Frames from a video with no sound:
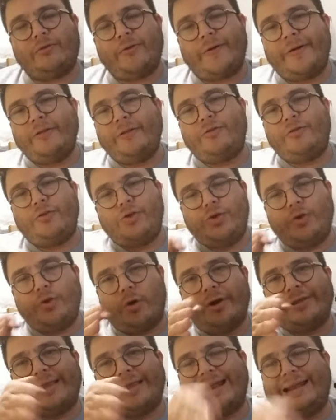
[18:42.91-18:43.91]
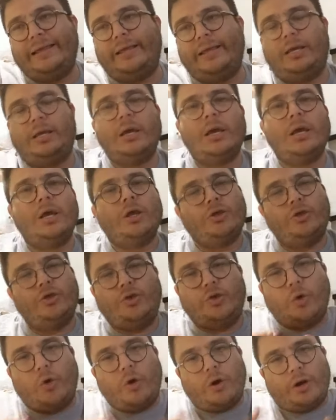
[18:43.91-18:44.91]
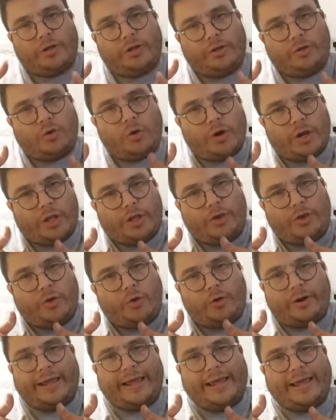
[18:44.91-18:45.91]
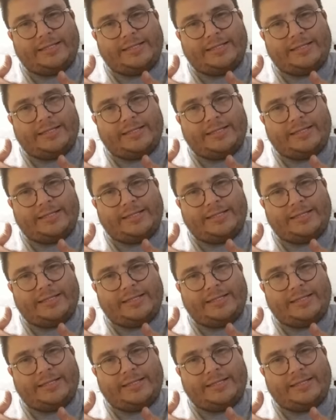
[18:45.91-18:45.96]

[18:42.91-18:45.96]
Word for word: Turn into your Dalí, your